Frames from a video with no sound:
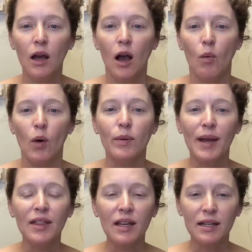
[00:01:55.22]
While we
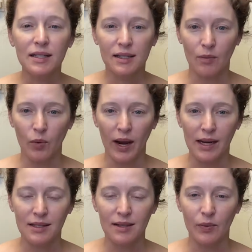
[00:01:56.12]
may think in some
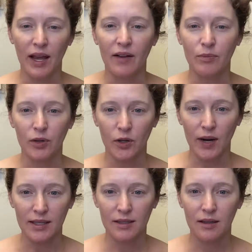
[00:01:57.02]
ways that we have
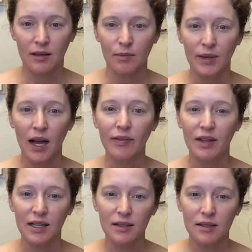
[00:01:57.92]
progressed beyond
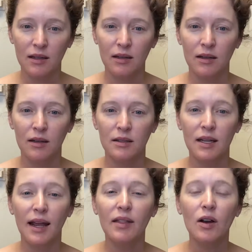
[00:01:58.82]
this,
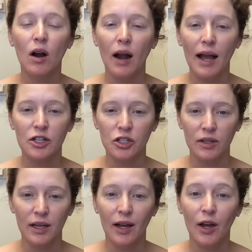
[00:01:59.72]
today there are
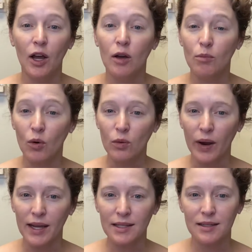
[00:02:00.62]
actually more
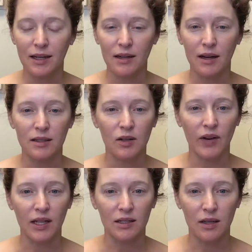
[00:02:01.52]
ways to conduct
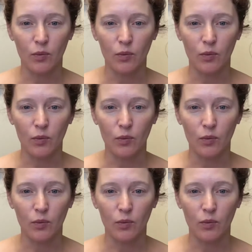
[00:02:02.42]
surveillance on